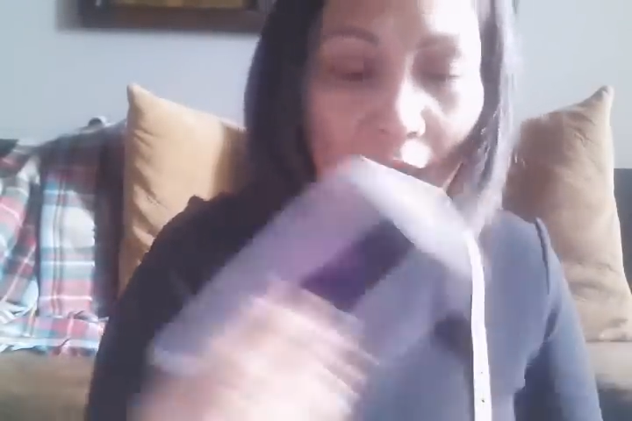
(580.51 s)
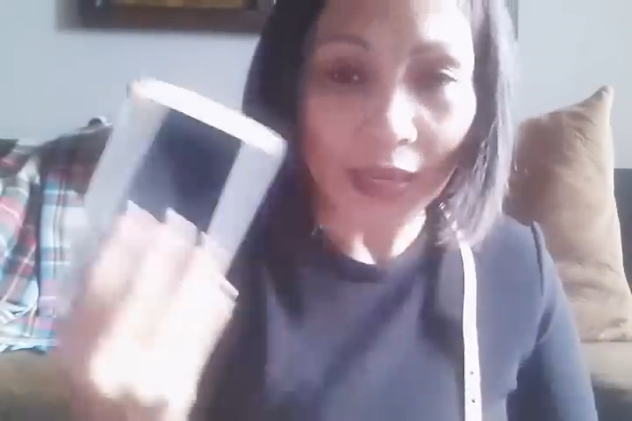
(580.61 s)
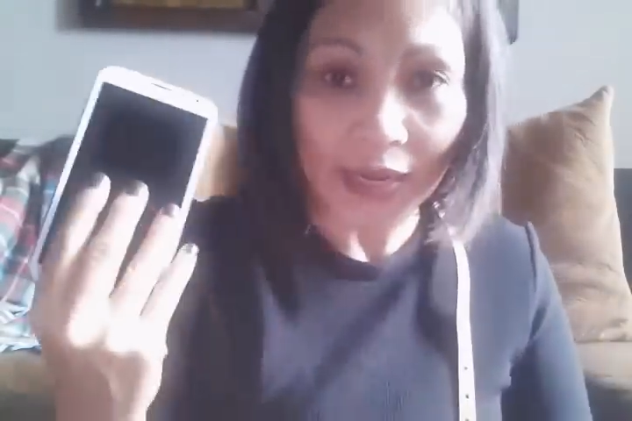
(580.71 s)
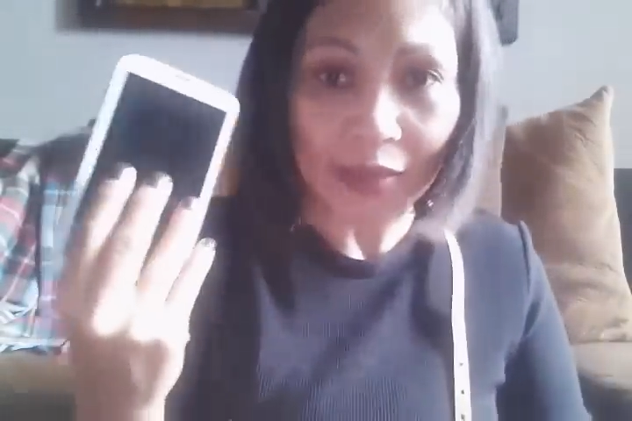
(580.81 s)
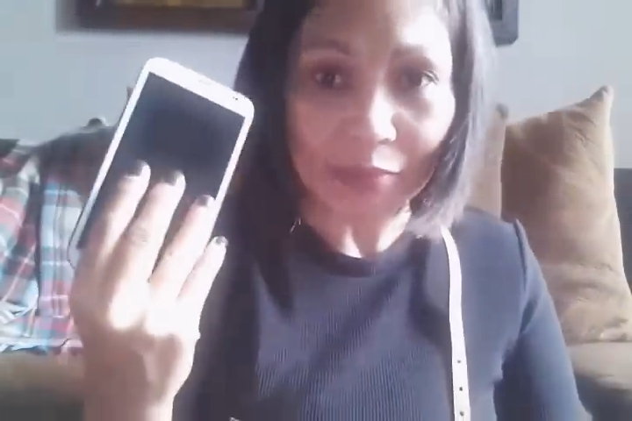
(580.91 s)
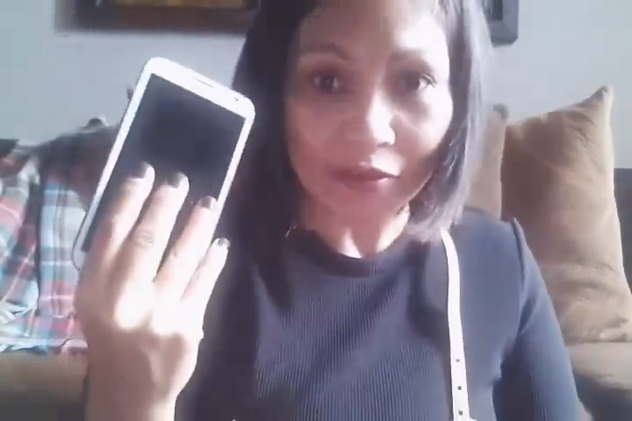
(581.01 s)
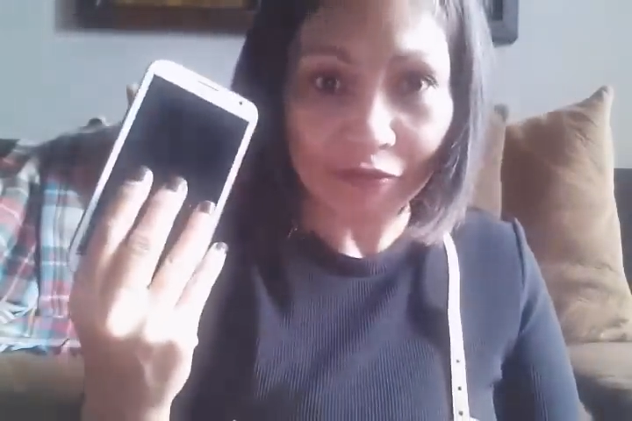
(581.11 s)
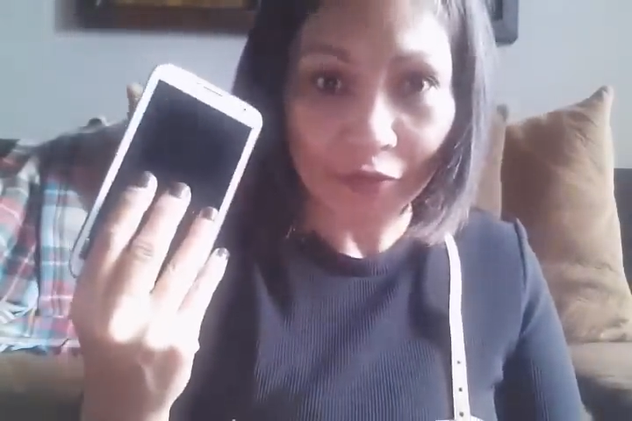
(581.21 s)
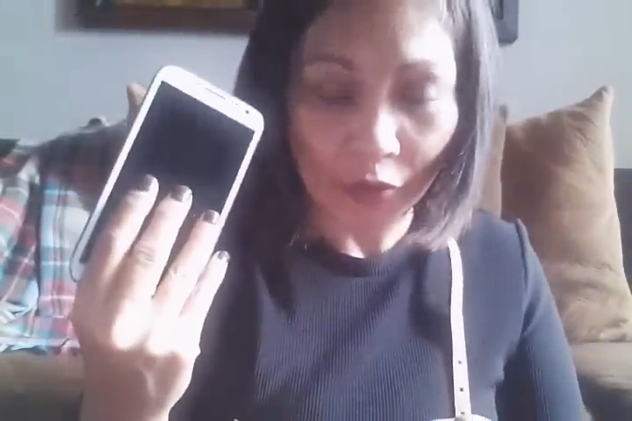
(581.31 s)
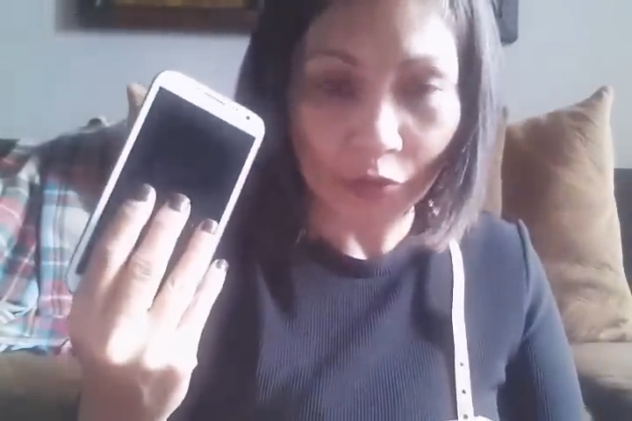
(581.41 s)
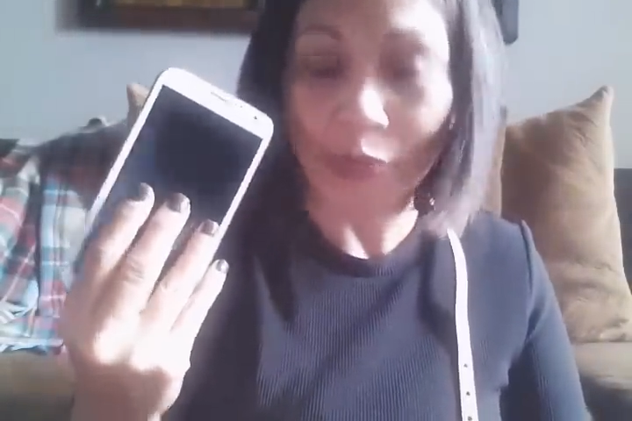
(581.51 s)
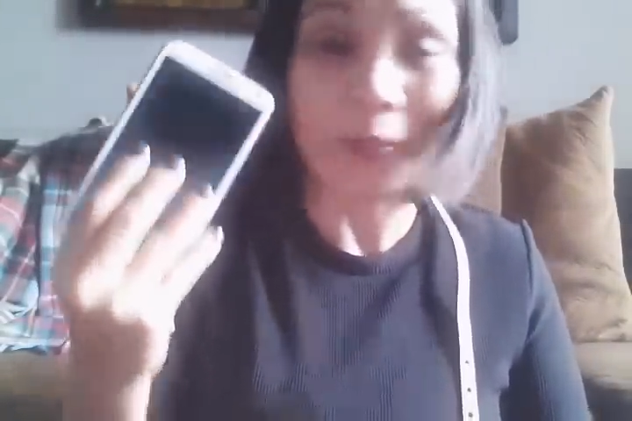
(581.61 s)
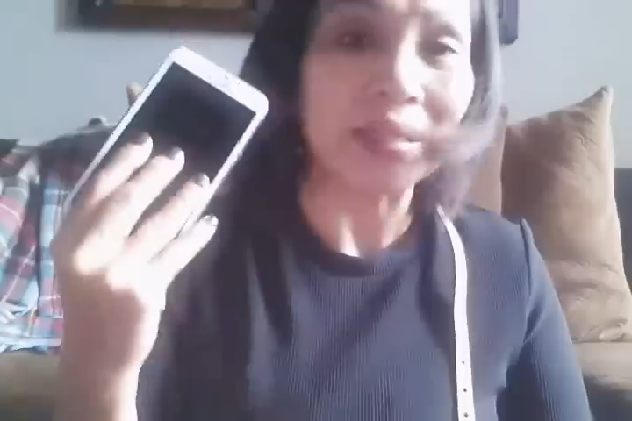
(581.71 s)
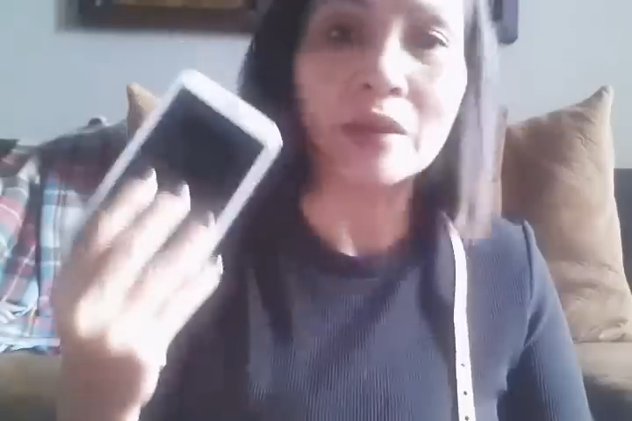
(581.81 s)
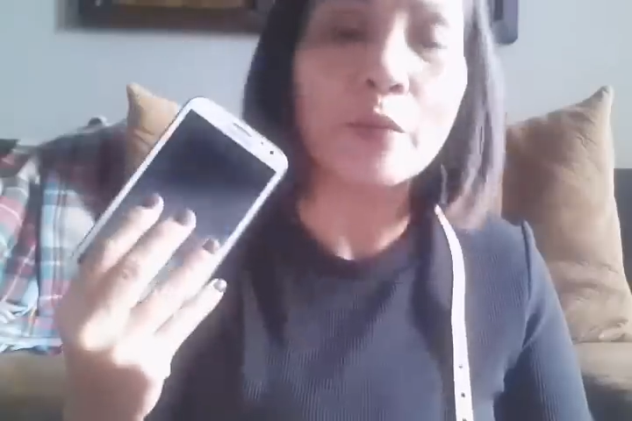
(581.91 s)
I like my phone. I
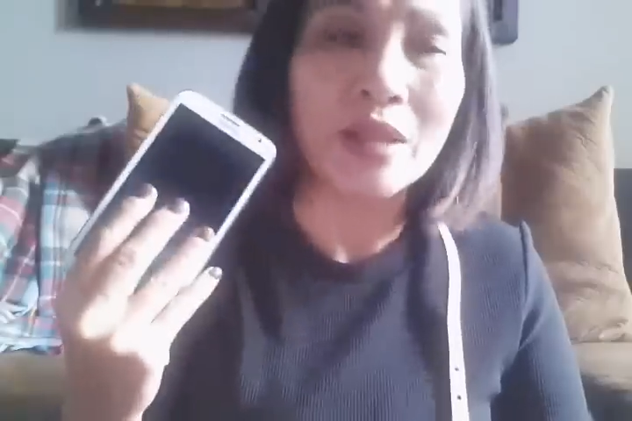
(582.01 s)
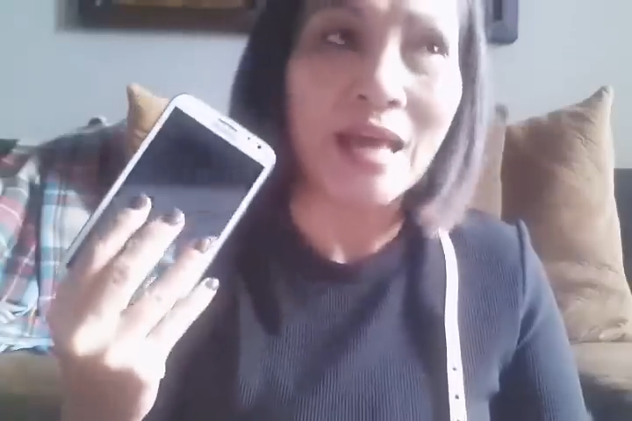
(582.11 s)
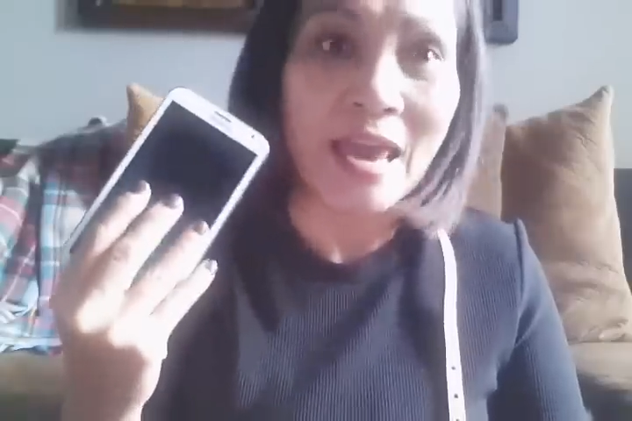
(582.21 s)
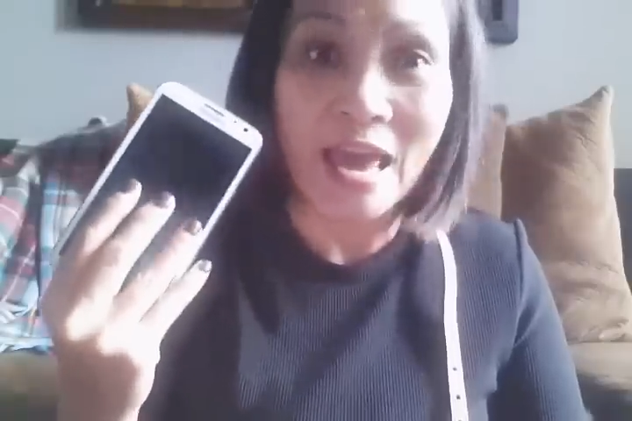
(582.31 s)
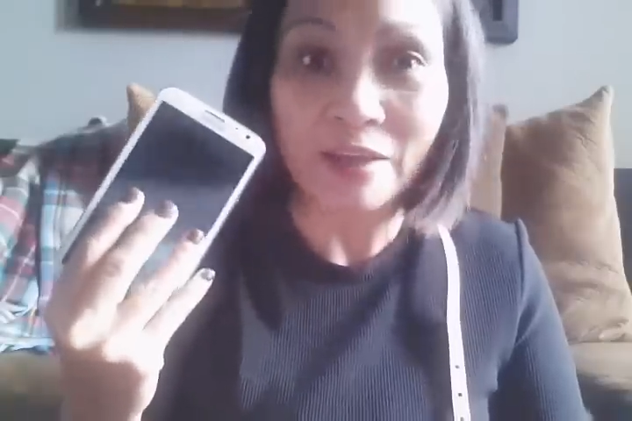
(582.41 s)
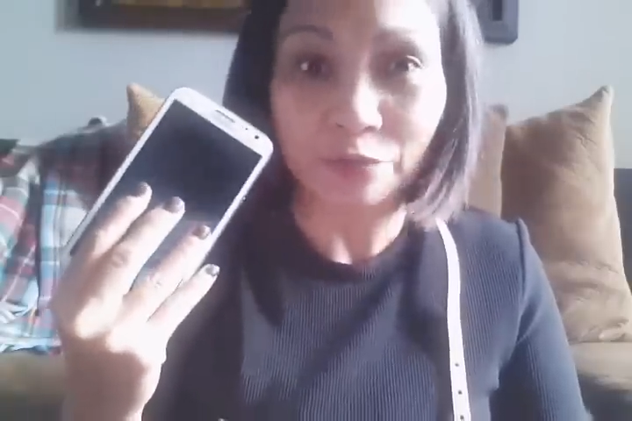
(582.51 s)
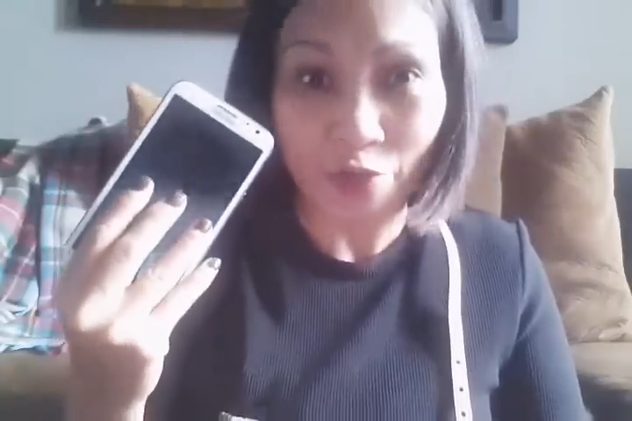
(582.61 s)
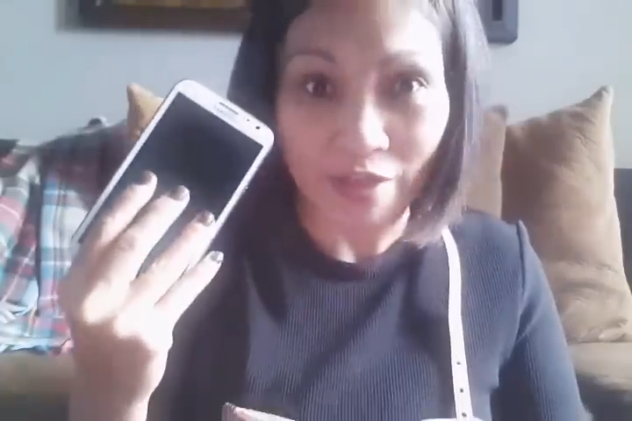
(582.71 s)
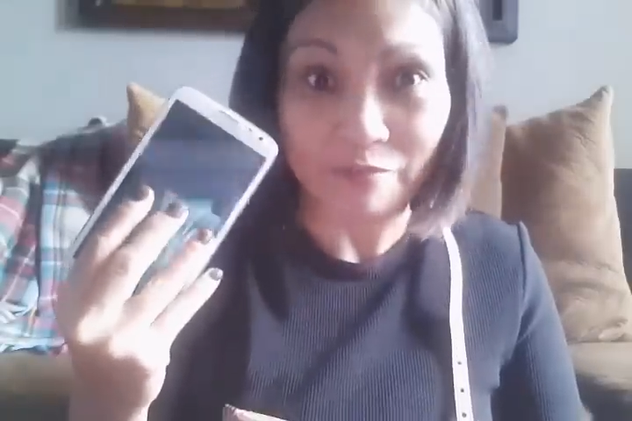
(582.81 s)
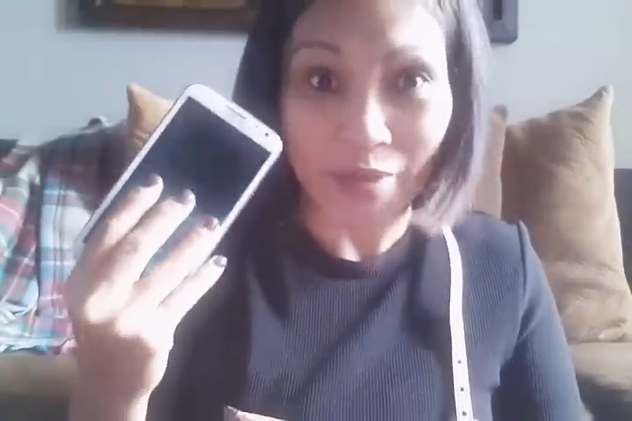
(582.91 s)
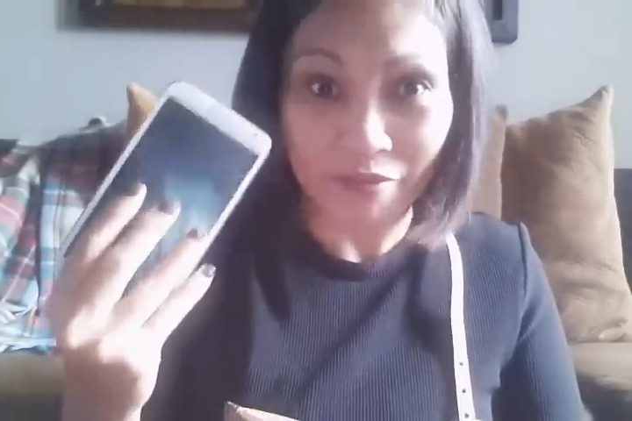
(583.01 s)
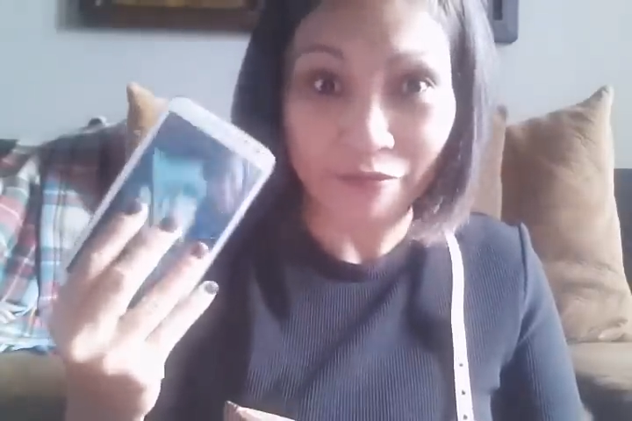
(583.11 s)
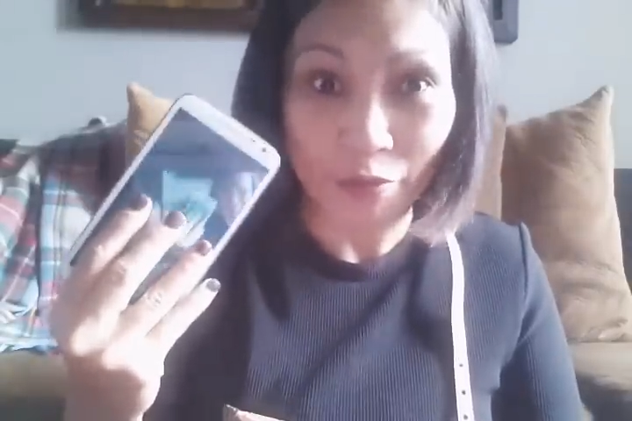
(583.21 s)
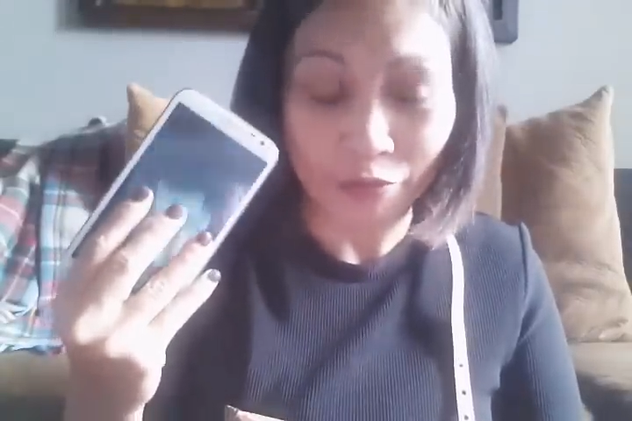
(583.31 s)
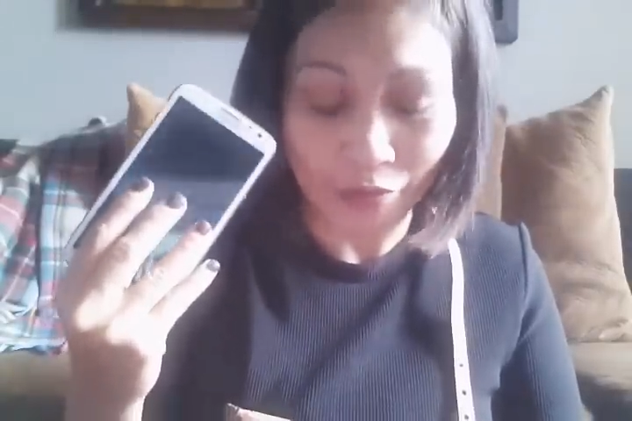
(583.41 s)
mean, well, I have to have my
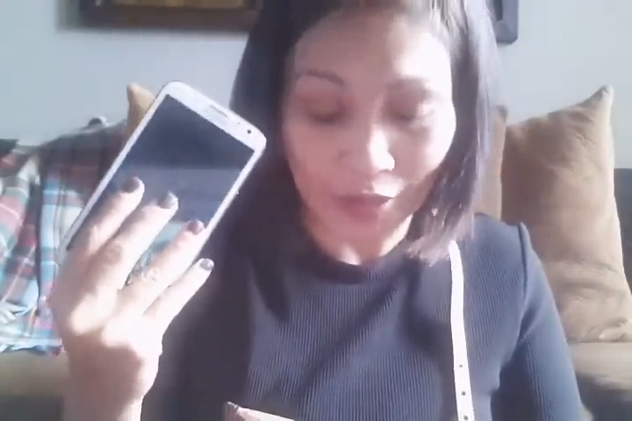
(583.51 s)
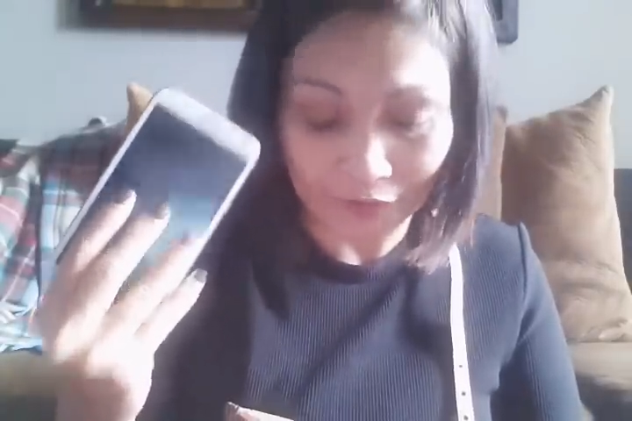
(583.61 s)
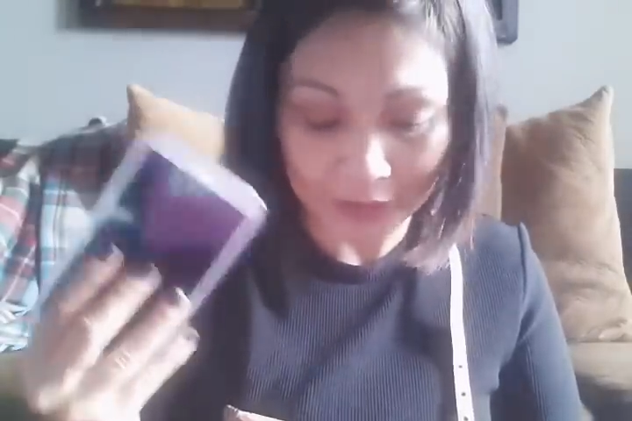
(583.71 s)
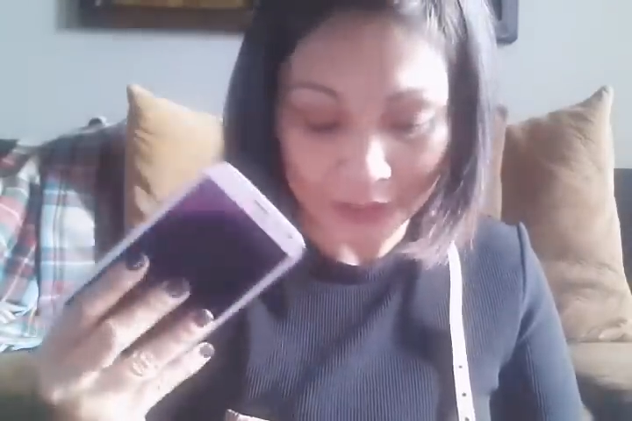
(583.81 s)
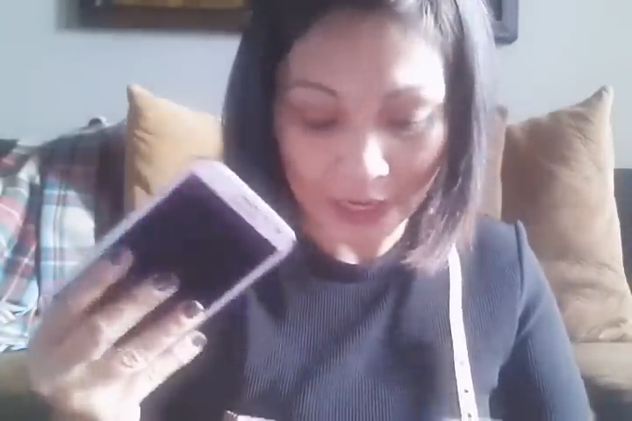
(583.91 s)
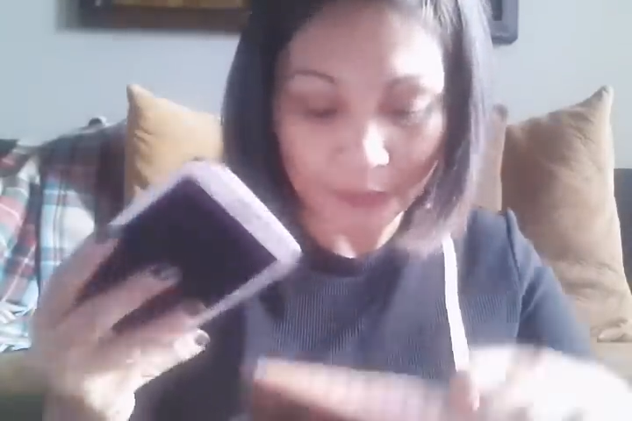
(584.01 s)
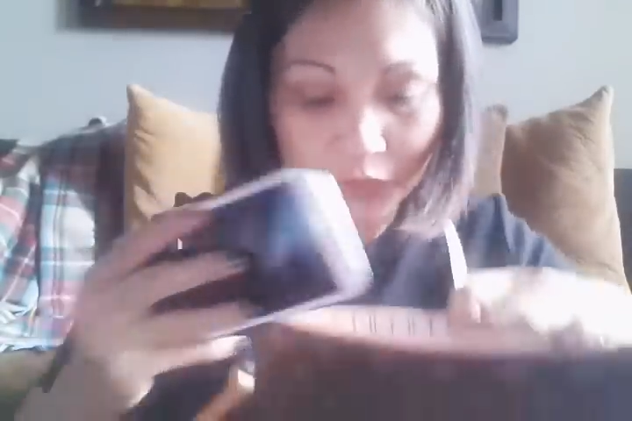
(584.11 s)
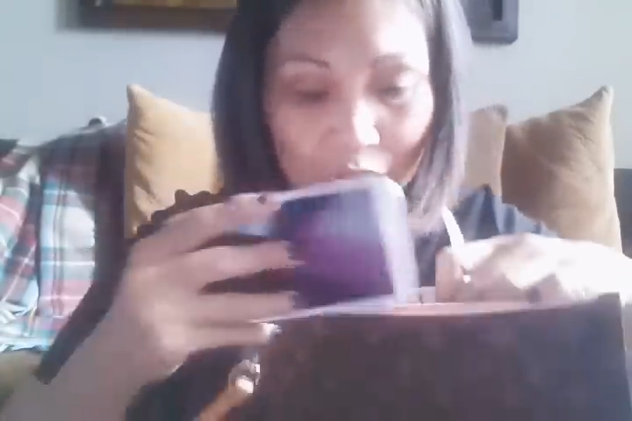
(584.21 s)
phone every time.